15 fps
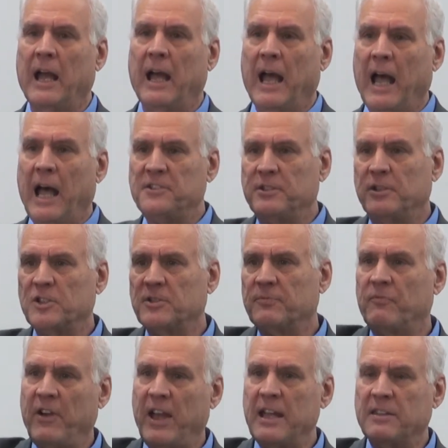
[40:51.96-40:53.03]
Has your
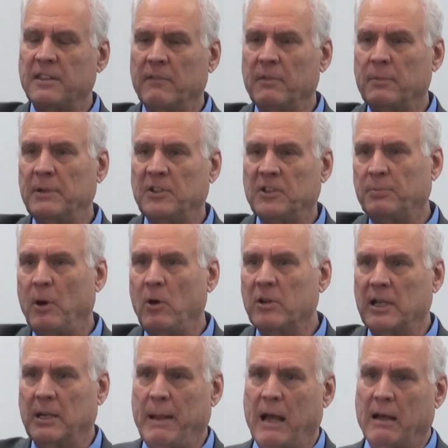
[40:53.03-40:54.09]
faith ever been spoken
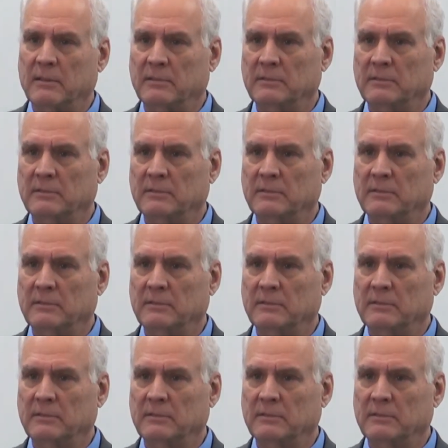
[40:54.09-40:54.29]
about